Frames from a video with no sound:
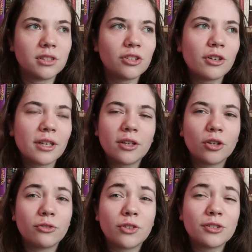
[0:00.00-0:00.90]
starting
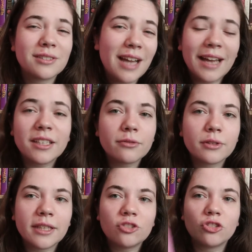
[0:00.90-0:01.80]
her first kind
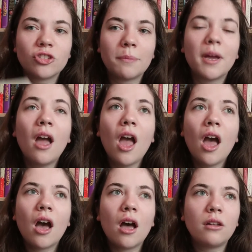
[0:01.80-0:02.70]
of relationship,
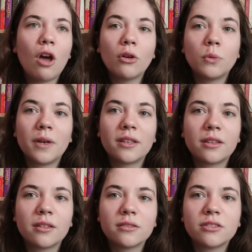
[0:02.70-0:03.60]
along
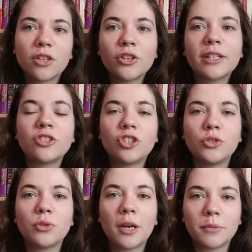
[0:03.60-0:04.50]
with starting
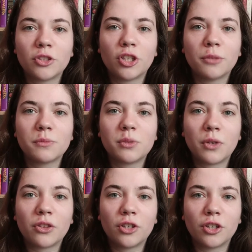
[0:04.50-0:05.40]
to come to terms
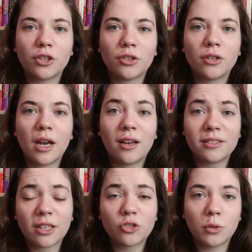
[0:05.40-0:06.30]
with her
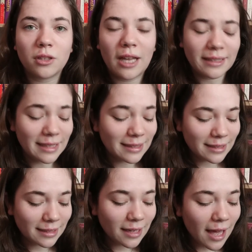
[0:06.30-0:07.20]
sexual
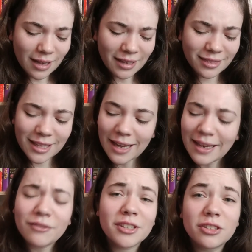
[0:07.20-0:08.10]
identity. I think
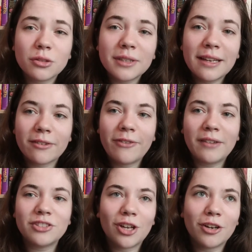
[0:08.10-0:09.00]
I gave this 3 out of
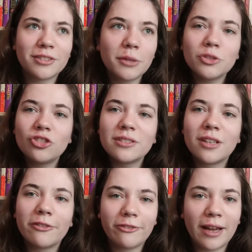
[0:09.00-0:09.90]
5 stars. It was
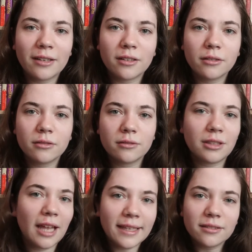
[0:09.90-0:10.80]
just a fun,
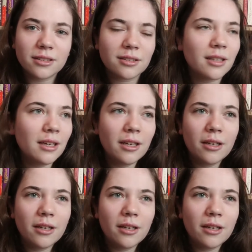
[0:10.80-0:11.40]
light,